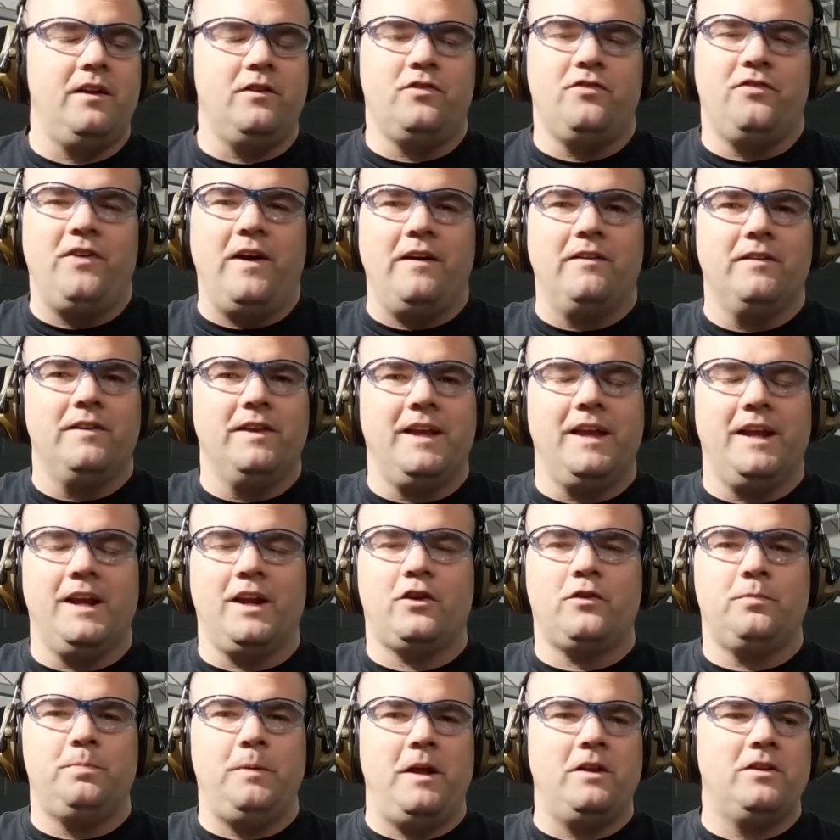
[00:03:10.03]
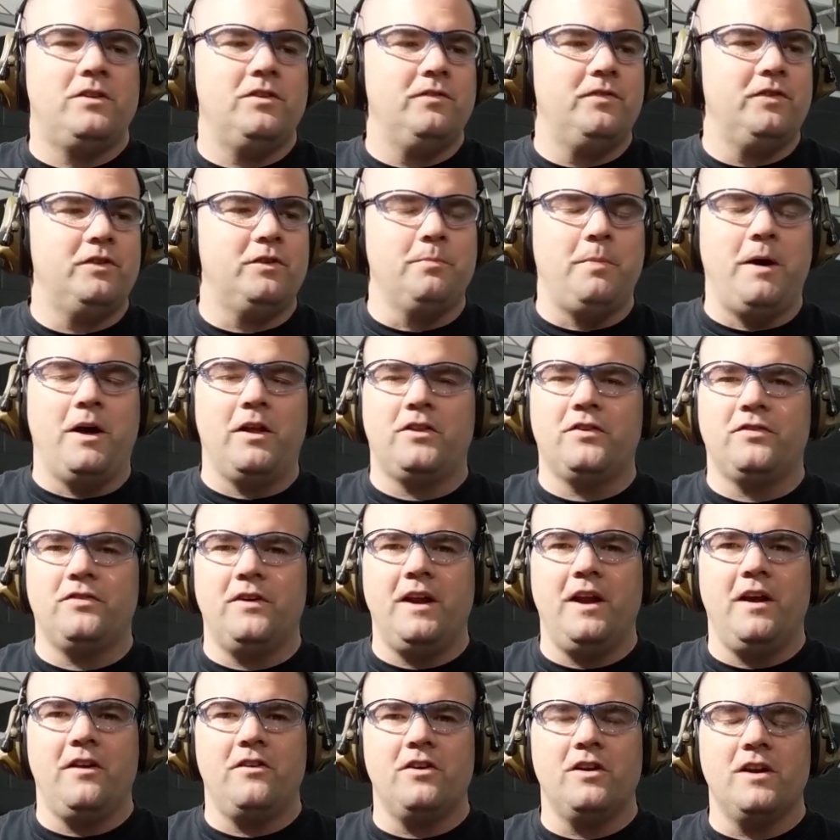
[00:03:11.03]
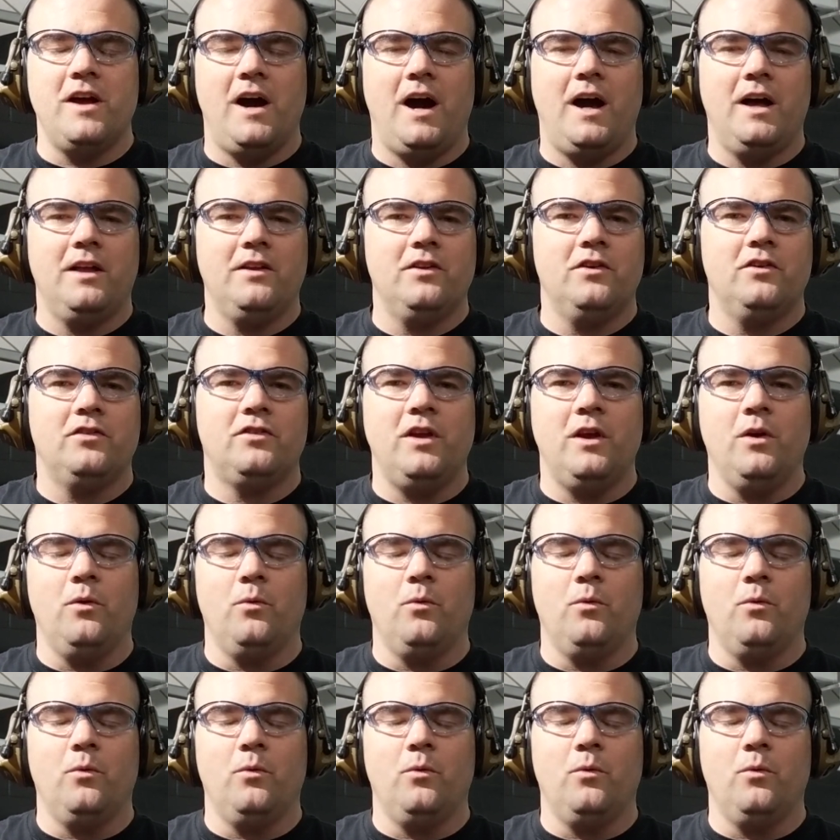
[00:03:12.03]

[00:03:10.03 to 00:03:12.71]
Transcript: It's fairly inexpensive. It's about $300.